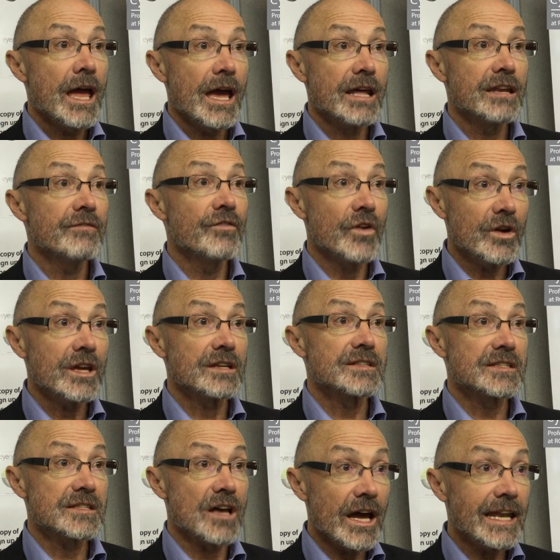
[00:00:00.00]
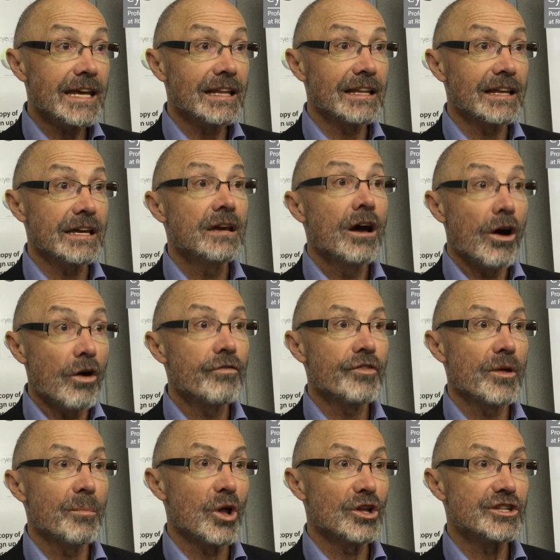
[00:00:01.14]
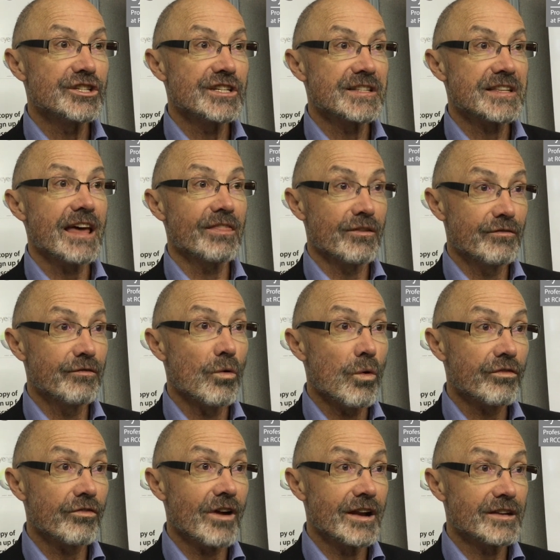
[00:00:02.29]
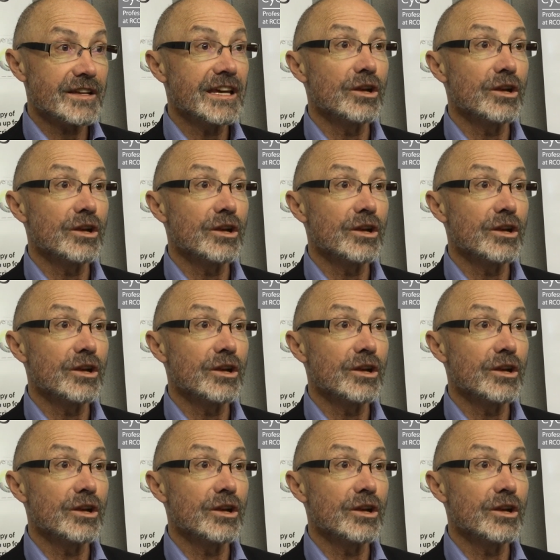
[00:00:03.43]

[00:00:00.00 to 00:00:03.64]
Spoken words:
And very excitingly, ophthalmology is at the forefront